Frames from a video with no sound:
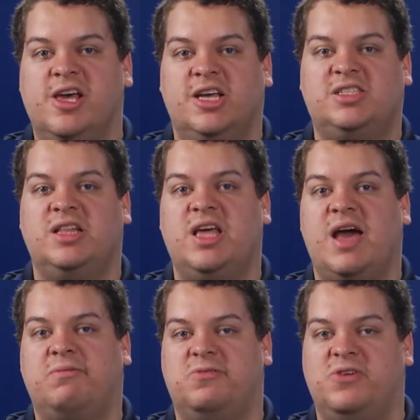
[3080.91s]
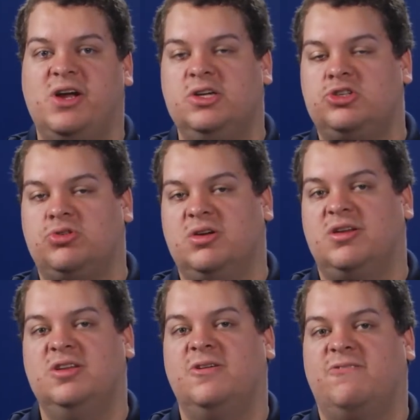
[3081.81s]
is that they have a very
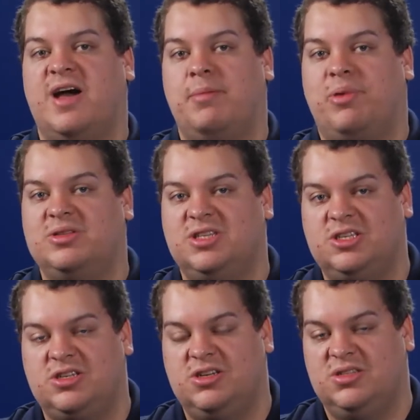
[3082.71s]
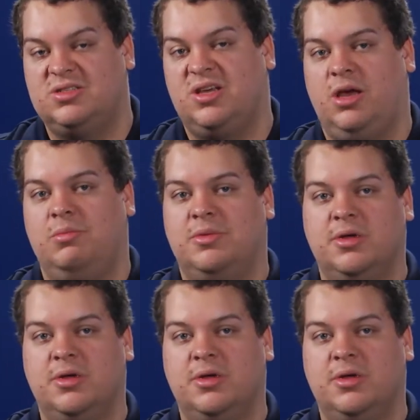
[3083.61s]
strictly defined partitioning scheme.